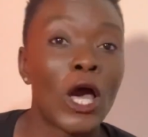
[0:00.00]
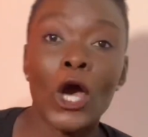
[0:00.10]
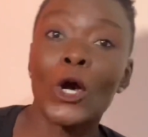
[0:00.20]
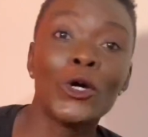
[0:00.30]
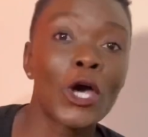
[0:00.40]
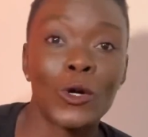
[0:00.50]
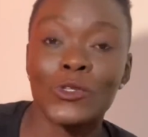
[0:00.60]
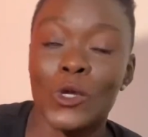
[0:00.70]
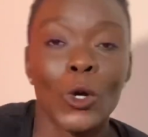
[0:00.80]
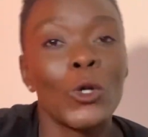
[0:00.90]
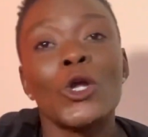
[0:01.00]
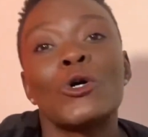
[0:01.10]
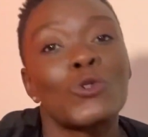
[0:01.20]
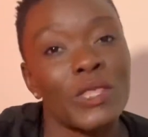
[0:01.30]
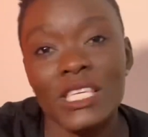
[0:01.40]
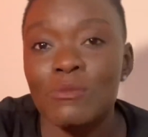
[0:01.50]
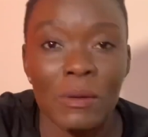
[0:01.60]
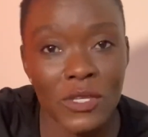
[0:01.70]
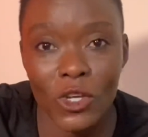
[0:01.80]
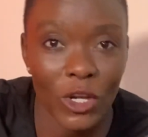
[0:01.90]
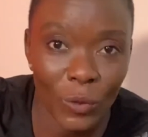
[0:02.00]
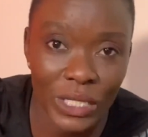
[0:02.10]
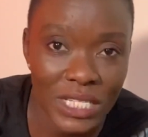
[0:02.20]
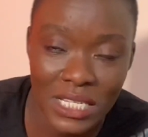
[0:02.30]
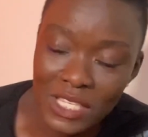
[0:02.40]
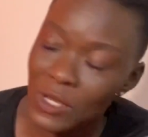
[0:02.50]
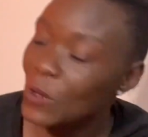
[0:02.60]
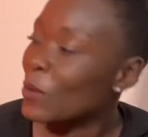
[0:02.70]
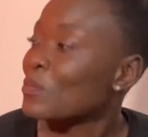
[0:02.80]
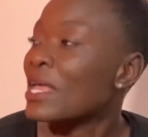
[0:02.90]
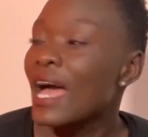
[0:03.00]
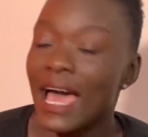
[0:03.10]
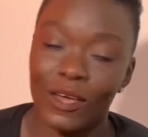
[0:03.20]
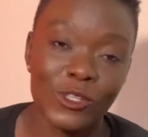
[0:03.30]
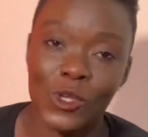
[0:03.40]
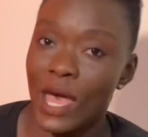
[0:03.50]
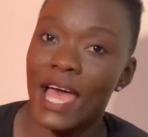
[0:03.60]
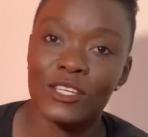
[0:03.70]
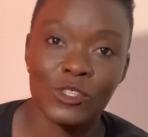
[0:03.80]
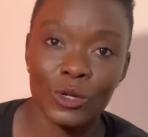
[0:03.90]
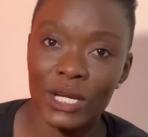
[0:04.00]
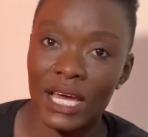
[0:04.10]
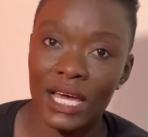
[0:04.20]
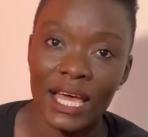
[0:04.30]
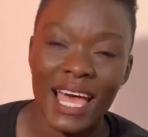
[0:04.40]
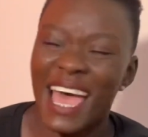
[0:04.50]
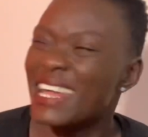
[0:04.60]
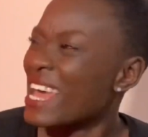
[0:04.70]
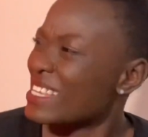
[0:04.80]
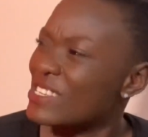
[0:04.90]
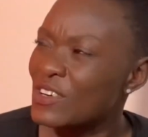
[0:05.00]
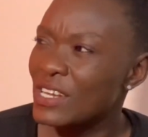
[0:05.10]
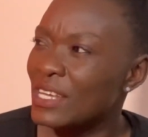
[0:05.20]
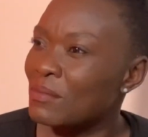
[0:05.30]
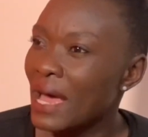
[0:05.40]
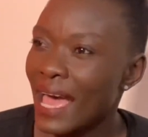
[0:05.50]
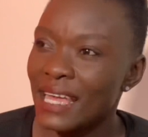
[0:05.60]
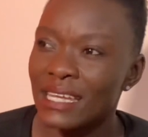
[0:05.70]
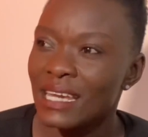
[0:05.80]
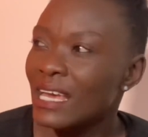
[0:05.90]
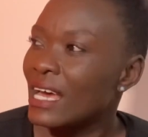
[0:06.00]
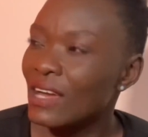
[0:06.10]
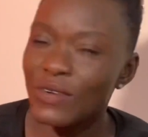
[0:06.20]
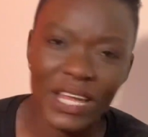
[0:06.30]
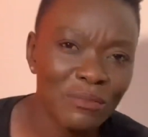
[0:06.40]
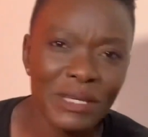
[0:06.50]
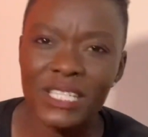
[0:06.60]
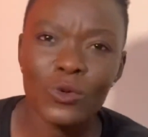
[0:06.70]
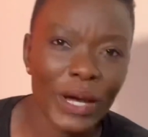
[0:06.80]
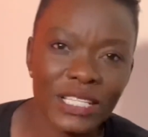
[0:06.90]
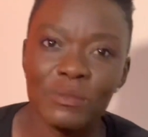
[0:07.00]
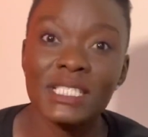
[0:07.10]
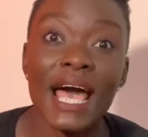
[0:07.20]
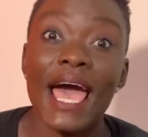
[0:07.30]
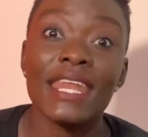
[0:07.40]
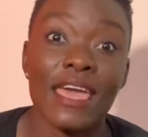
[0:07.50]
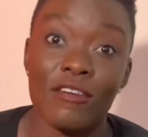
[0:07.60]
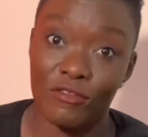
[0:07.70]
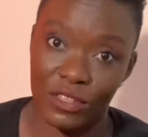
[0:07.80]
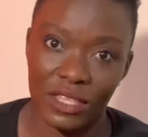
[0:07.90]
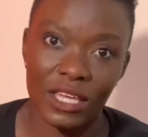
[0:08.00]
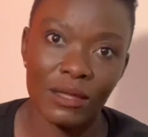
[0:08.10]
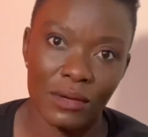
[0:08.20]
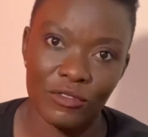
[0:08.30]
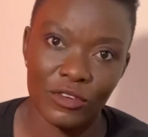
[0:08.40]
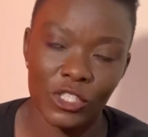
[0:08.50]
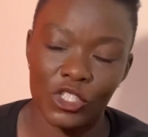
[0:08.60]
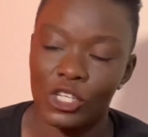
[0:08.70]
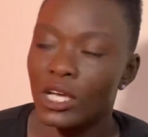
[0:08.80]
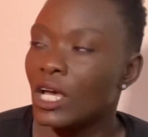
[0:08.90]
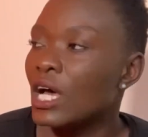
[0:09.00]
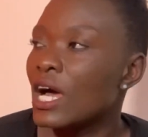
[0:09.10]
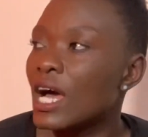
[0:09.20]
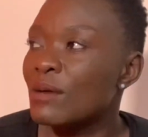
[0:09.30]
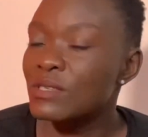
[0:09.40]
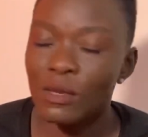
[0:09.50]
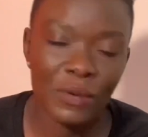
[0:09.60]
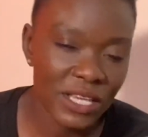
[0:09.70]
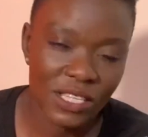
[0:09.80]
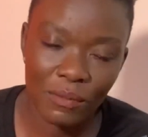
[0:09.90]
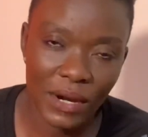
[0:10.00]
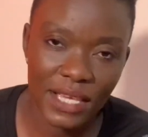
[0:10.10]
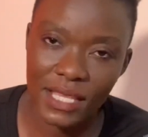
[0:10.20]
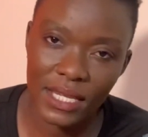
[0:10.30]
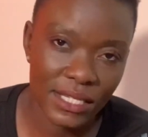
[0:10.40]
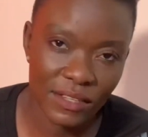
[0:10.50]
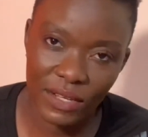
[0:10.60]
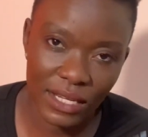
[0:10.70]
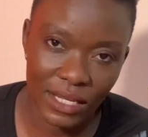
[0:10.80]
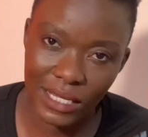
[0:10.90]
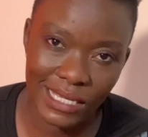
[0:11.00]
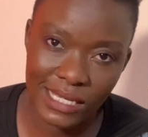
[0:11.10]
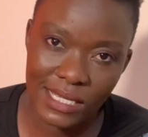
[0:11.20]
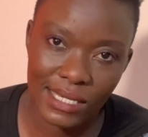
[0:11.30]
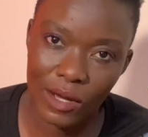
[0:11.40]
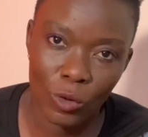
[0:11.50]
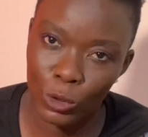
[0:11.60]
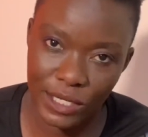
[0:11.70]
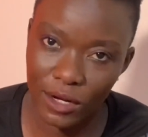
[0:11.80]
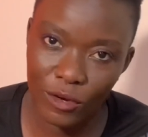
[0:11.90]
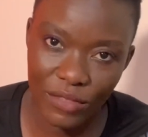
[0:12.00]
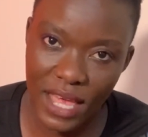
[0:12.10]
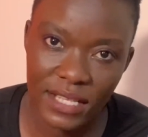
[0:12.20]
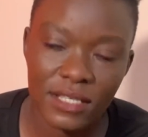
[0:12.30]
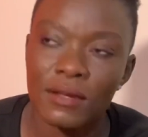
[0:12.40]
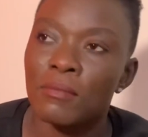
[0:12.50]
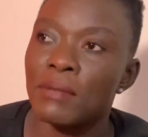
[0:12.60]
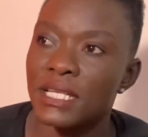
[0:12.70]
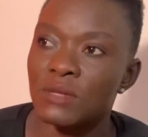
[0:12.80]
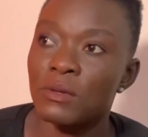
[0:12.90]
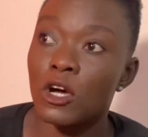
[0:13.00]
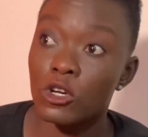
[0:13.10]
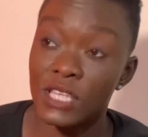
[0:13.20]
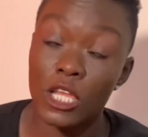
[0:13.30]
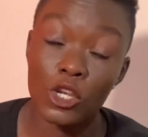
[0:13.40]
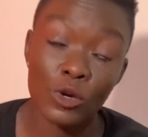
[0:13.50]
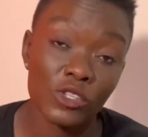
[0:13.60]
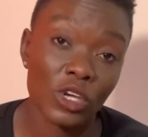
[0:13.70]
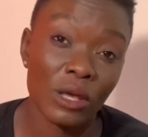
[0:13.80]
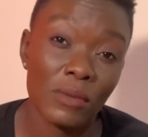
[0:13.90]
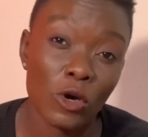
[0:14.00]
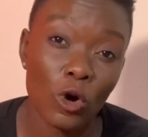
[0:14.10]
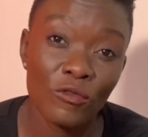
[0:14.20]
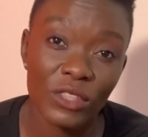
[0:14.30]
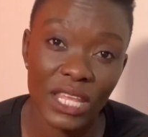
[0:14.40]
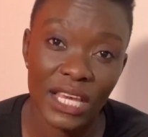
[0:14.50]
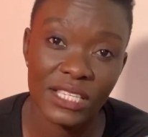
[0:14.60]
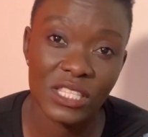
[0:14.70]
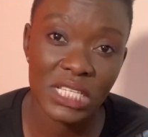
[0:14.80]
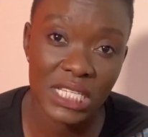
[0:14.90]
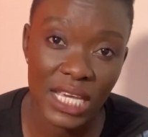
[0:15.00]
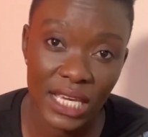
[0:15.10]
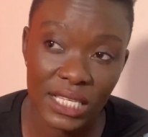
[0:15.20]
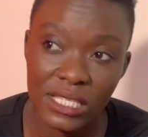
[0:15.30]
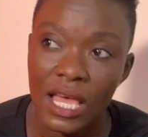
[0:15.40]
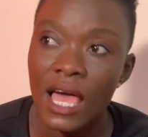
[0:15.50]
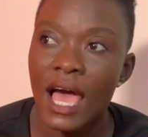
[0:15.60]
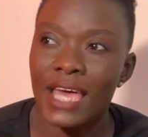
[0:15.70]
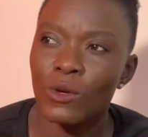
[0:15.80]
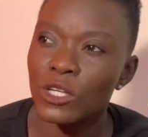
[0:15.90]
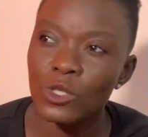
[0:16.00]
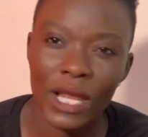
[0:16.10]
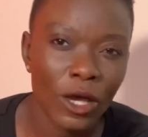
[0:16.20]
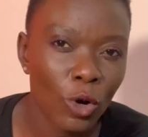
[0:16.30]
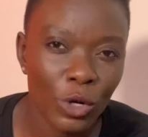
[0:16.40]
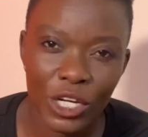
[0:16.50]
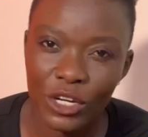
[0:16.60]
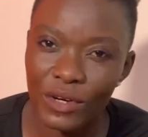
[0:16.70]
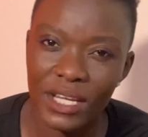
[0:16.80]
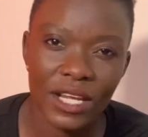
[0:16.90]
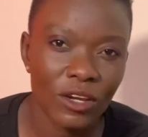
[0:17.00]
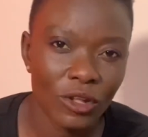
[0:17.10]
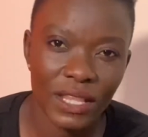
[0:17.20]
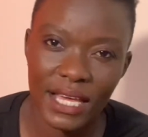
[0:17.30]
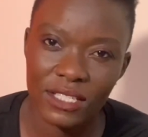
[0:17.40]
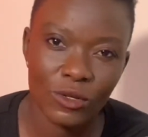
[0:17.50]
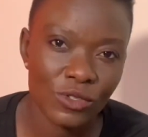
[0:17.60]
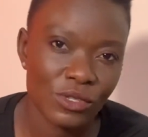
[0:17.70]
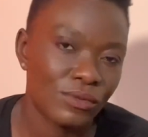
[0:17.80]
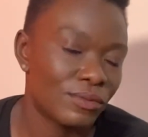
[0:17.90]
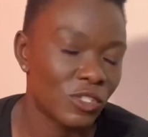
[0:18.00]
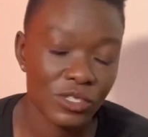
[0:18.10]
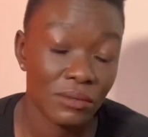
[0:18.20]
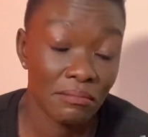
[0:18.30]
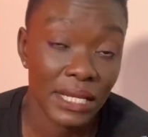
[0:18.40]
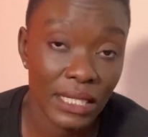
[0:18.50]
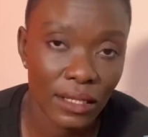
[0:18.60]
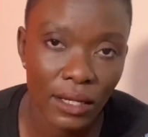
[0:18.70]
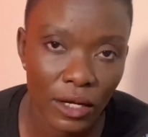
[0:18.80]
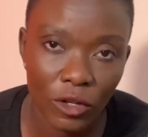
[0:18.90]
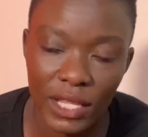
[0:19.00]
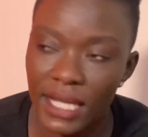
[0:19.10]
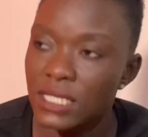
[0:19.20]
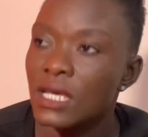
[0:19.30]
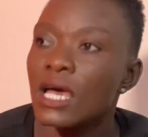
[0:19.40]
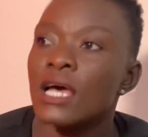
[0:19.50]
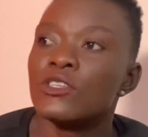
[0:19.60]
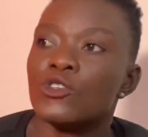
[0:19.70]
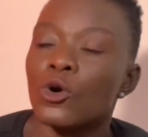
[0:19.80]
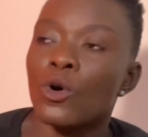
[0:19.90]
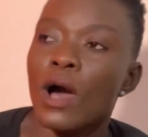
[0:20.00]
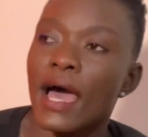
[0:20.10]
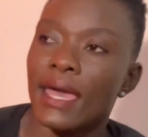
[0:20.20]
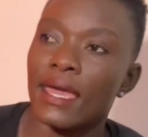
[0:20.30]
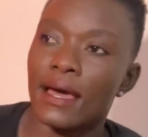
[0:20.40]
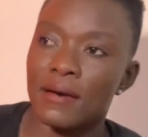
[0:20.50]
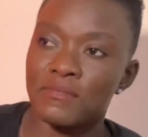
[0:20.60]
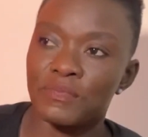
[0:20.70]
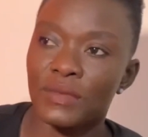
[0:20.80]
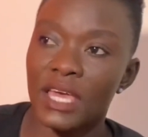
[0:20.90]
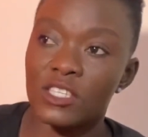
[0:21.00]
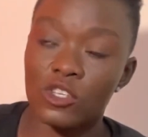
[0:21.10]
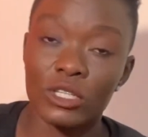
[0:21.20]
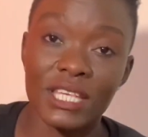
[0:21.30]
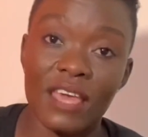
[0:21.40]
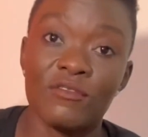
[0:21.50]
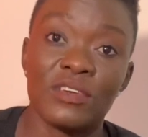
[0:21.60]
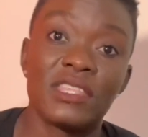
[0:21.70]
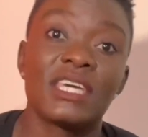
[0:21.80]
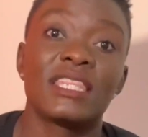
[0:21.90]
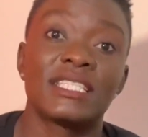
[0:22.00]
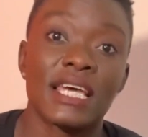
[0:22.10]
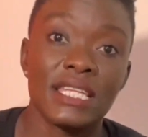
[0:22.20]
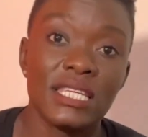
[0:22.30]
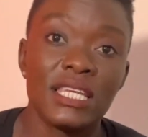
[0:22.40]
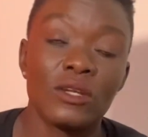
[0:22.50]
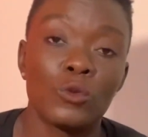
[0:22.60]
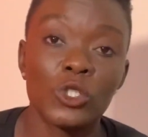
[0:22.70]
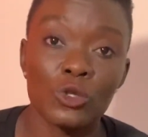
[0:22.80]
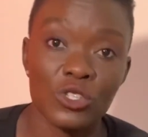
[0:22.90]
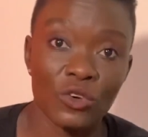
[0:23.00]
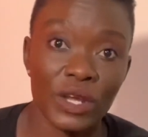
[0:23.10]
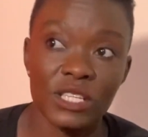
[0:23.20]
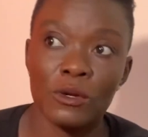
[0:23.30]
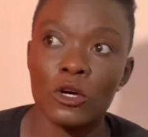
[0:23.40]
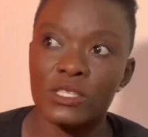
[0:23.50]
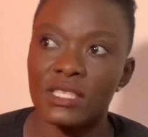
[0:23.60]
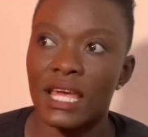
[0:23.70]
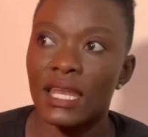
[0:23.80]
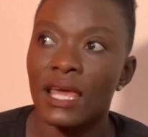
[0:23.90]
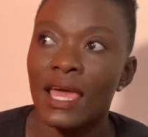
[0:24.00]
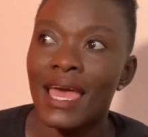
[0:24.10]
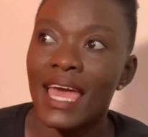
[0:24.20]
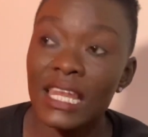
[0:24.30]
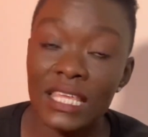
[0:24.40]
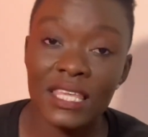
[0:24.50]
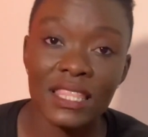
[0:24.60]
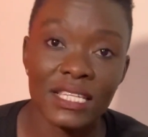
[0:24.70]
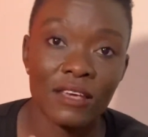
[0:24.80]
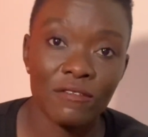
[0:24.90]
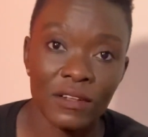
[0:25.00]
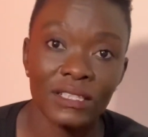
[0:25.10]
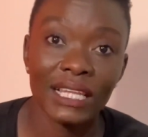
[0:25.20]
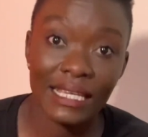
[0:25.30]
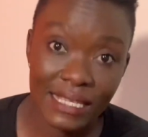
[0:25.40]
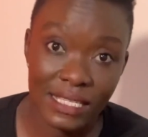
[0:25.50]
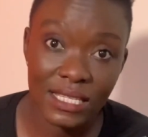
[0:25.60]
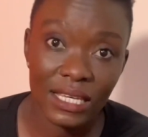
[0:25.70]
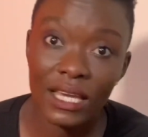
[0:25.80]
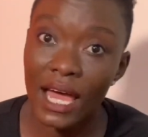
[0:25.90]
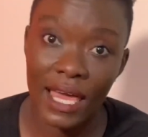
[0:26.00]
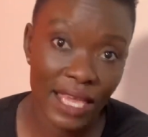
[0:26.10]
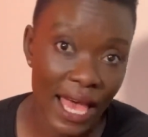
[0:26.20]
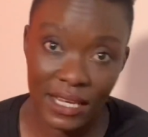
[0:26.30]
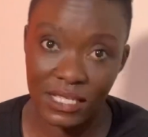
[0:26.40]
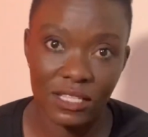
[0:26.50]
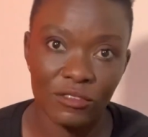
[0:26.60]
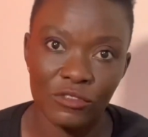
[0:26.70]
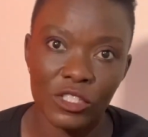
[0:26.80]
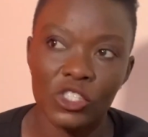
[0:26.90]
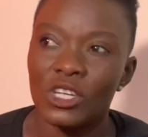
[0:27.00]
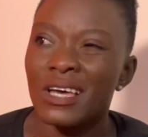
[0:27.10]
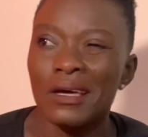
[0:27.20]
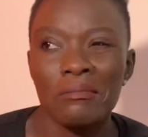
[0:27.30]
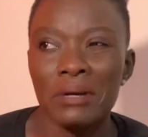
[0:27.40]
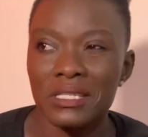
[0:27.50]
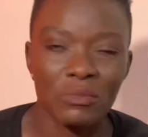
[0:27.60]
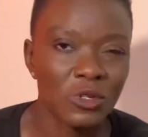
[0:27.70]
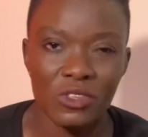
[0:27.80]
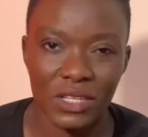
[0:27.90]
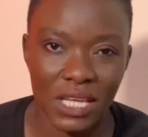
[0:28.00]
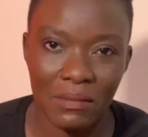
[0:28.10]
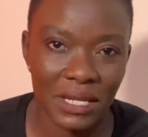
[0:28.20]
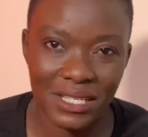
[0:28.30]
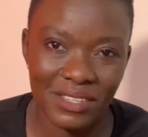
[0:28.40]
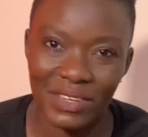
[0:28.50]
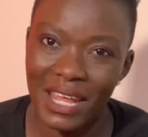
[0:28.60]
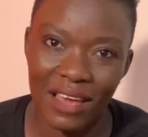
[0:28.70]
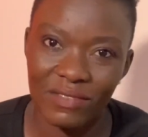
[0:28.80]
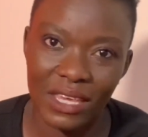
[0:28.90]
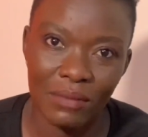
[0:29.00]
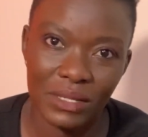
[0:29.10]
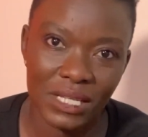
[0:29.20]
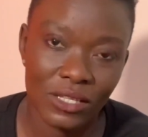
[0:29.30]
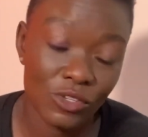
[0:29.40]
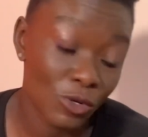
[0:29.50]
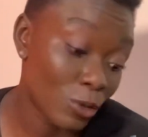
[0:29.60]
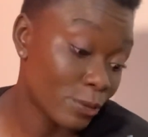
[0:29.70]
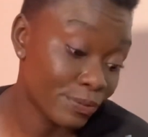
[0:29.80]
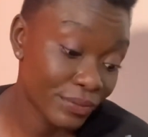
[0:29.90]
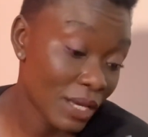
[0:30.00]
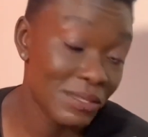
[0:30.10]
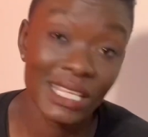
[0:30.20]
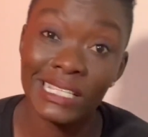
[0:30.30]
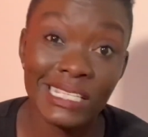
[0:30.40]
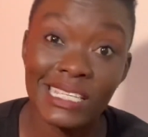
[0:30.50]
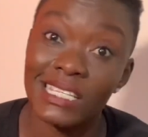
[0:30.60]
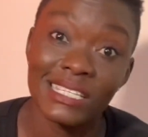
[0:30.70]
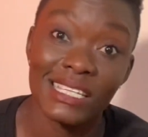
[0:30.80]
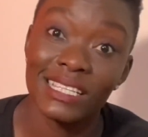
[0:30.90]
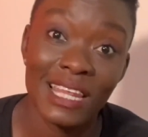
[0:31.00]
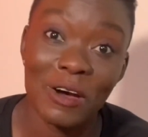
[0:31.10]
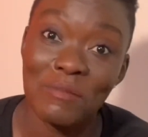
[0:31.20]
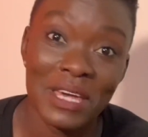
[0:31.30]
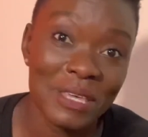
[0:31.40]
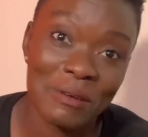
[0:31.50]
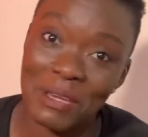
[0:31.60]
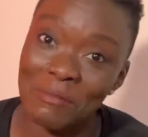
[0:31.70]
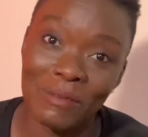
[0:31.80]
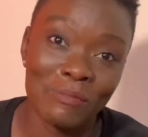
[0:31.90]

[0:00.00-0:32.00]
who knows who knows what this baby's gonna want so i also had soda i had ice cream i had red meat, white meat. I had everything in my fridge. Uh, surprise, surprise, I didn't even eat a quarter of that. But because I knew I was going to be home for the next three days, I didn't want to like order in and all that because just money and all that. So I, um, I stocked everything that I needed, which was great because then anything that I felt like eating, I had it in the fridge. But most of the time I didn't even have the appetite. So I'm still eating it till now, by the way.